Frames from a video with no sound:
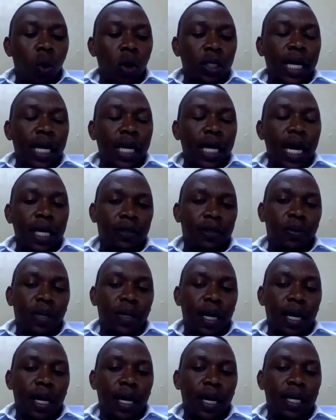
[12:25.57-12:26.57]
what
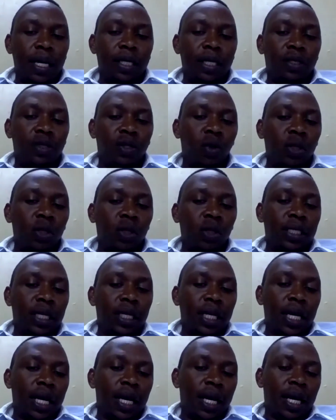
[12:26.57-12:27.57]
is
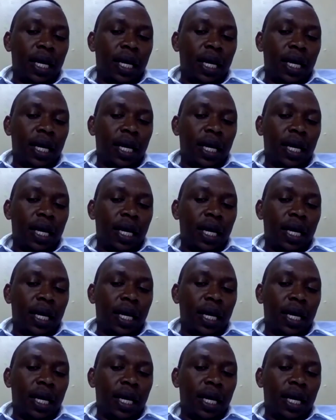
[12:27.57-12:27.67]
not